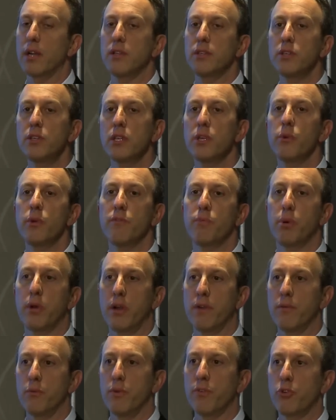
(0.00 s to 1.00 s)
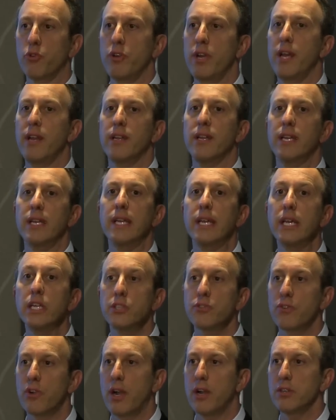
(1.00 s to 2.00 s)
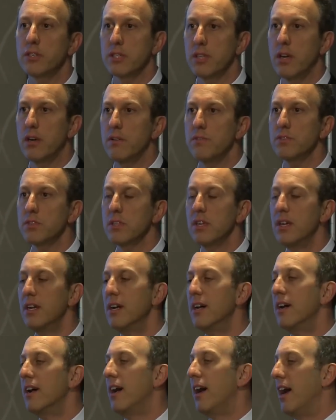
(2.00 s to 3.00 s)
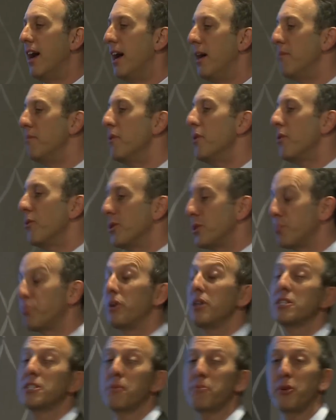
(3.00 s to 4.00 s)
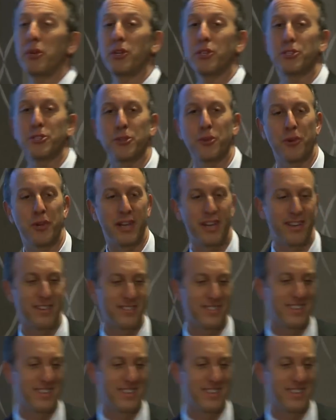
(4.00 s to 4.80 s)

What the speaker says: Clearly, we've created a niche for ourselves, which brings up a good story.